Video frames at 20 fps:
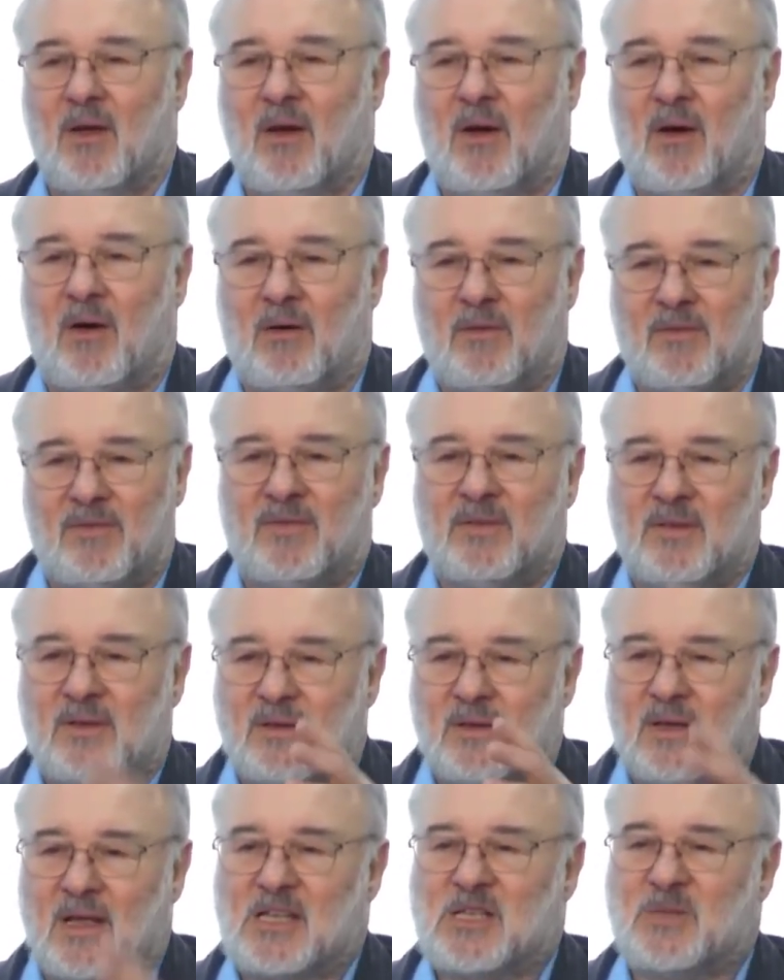of
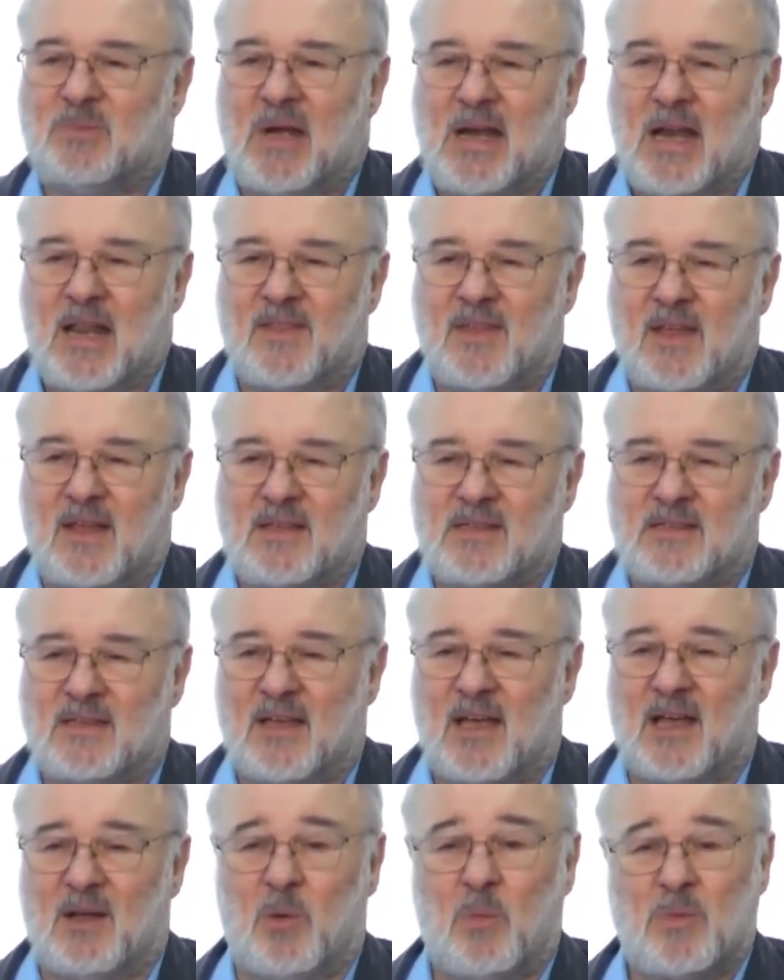explaining things
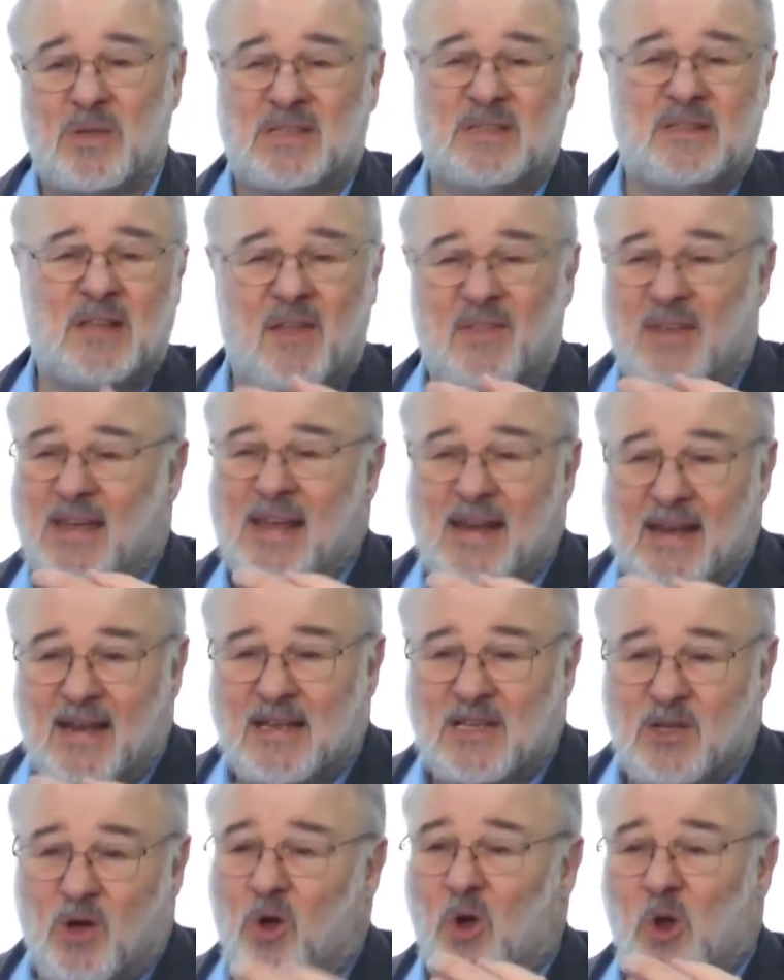and almost nothing in it,
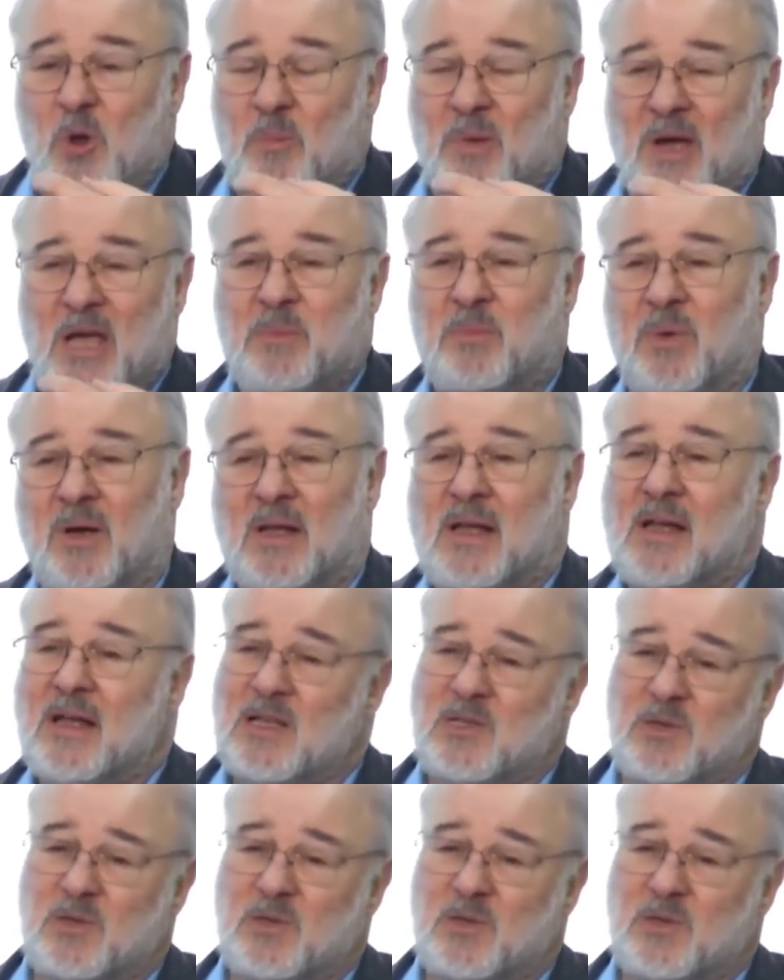it's hollow paper, it's